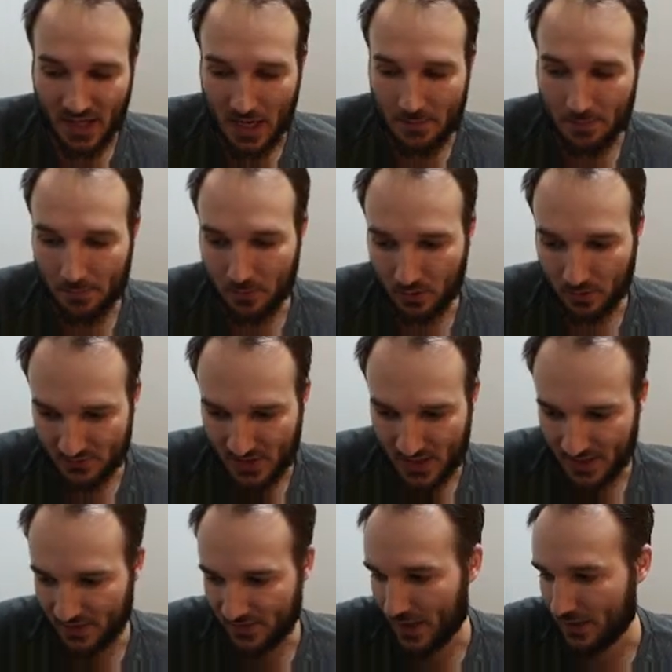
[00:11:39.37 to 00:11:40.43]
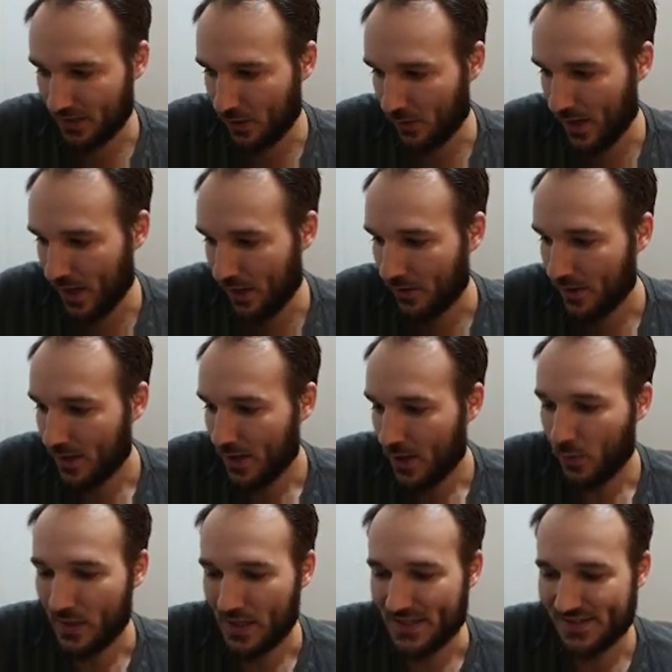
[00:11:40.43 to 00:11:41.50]
capable of taking that low out.
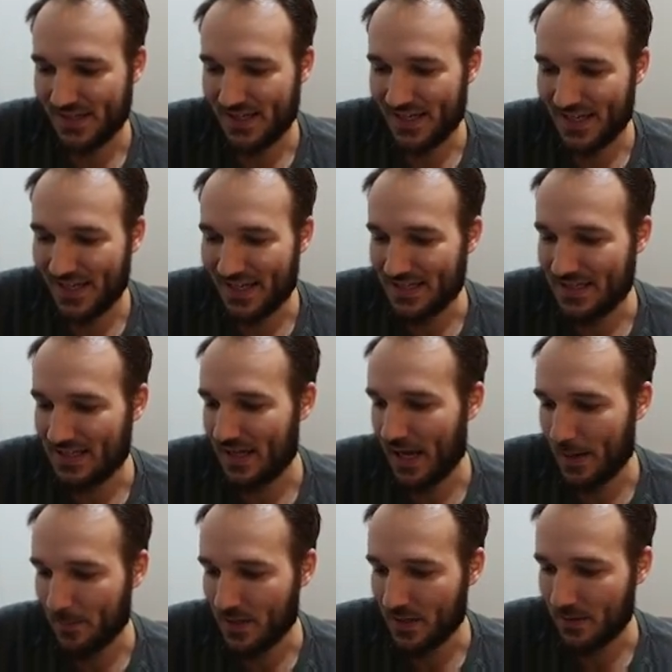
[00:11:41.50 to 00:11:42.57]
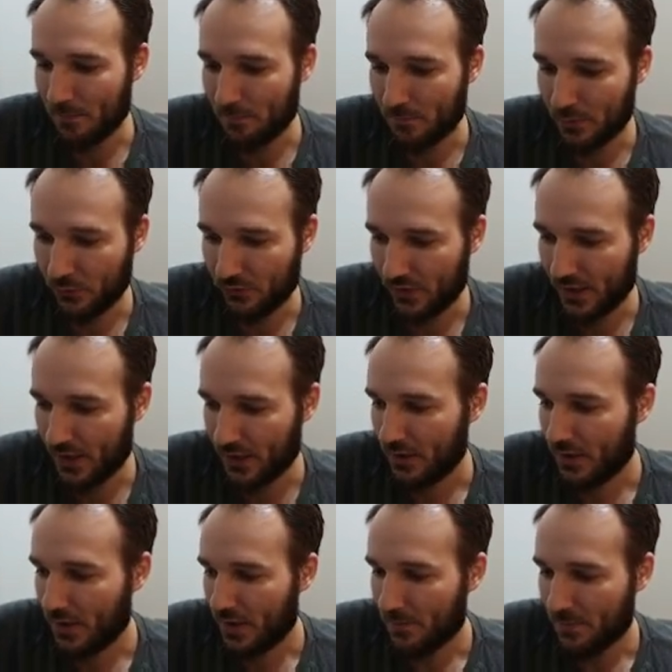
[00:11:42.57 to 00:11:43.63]
When I say it, I mean Bluzelle.
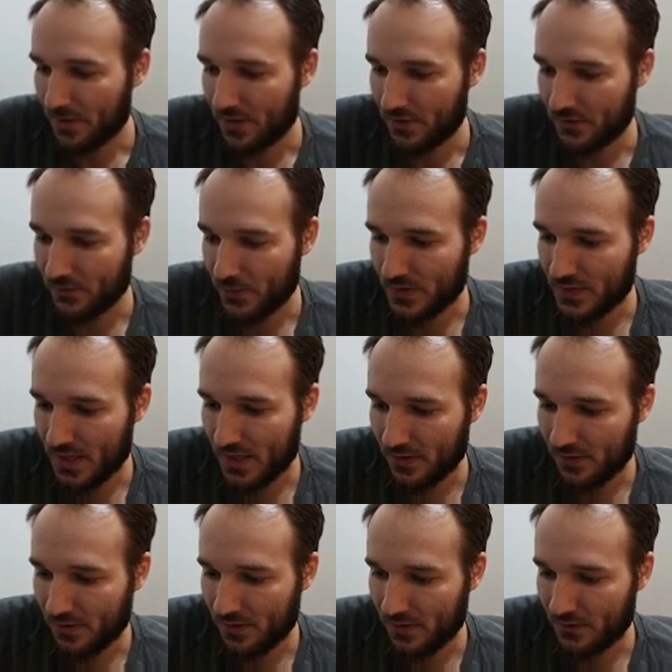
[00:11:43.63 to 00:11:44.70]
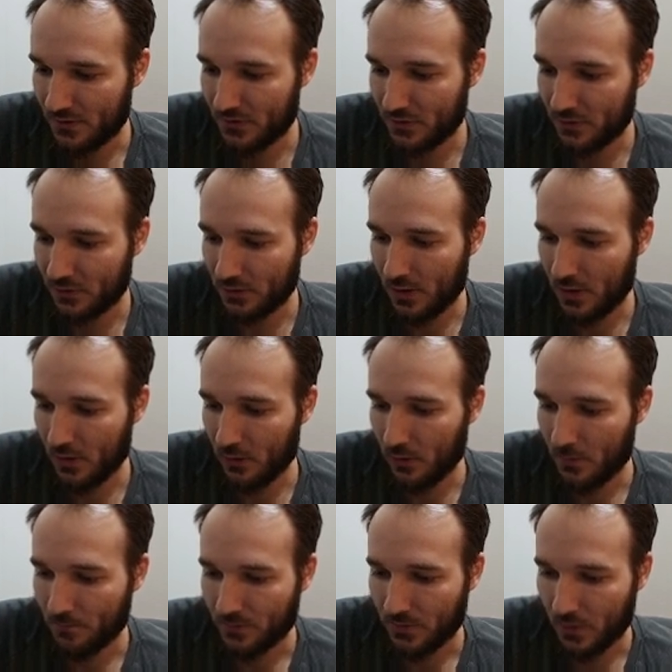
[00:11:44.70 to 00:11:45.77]
Because if we take this low,
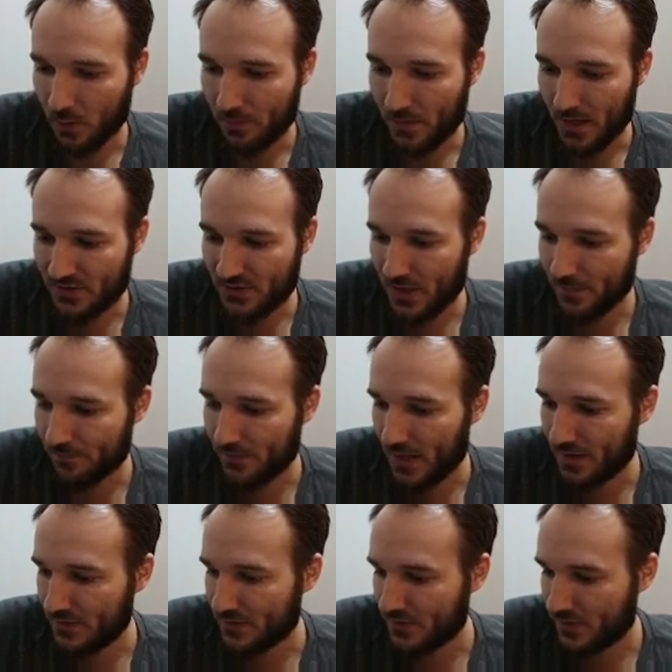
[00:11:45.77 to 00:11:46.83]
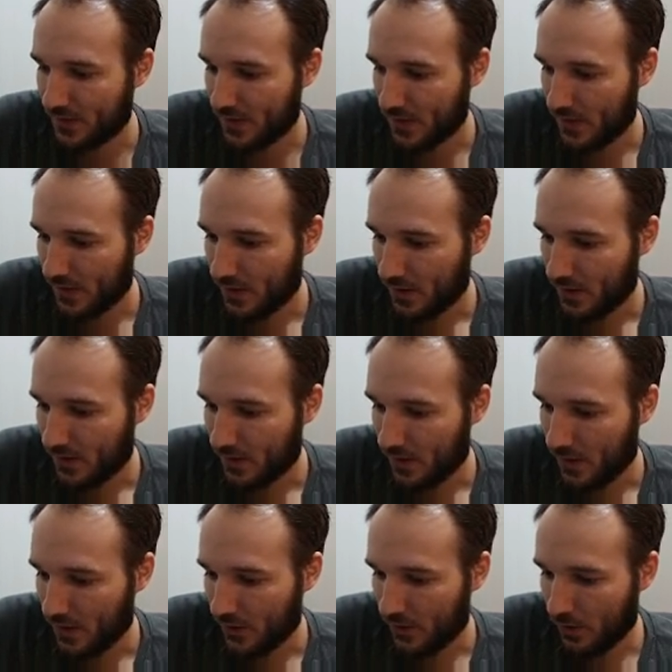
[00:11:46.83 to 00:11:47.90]
nope, that's not that's
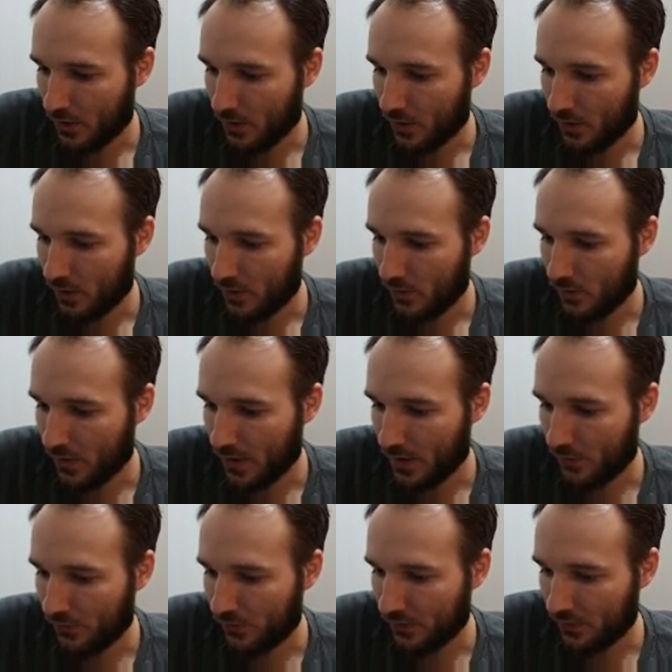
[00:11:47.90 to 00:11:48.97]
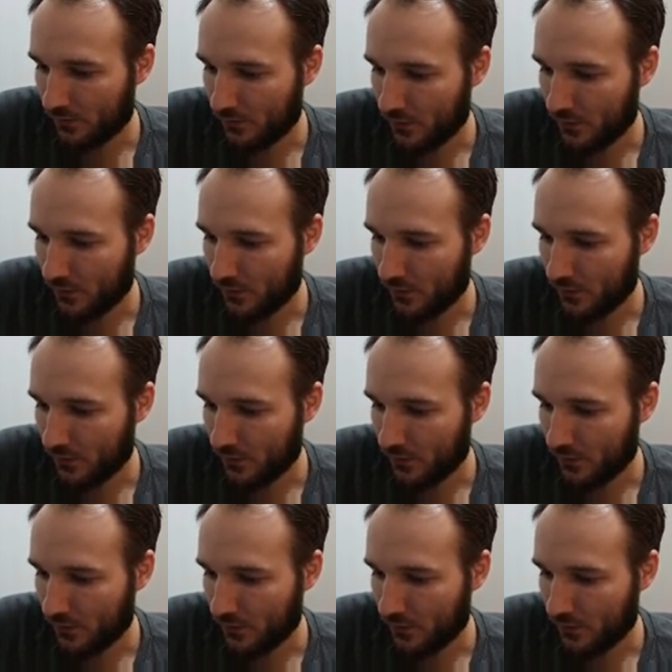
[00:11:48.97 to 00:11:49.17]
not at all what I was looking